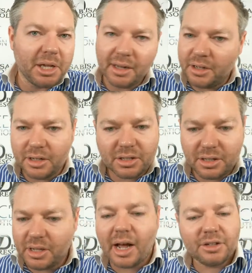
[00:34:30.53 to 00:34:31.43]
it can just,
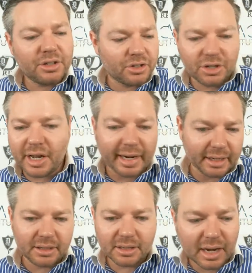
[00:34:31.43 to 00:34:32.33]
it's not just
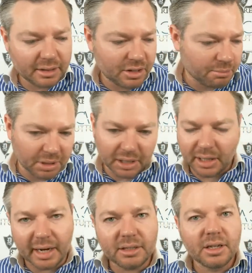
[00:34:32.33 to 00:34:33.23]
genetics. It's not just
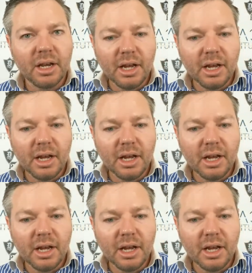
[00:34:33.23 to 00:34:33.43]
bloodlines.